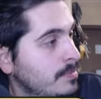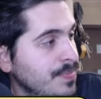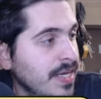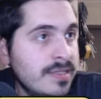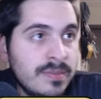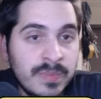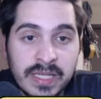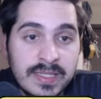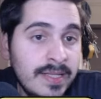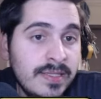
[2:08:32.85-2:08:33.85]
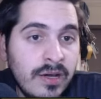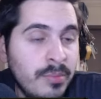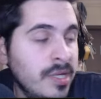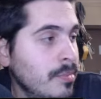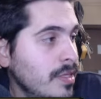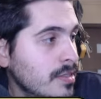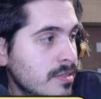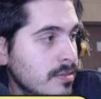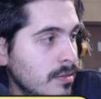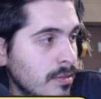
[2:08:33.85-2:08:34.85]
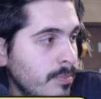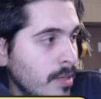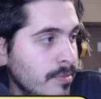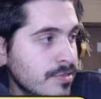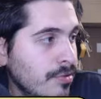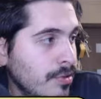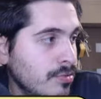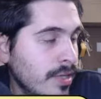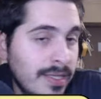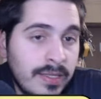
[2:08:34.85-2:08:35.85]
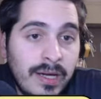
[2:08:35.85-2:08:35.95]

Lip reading: Nice, nice. Let's see how many minutes Palmer is going to get.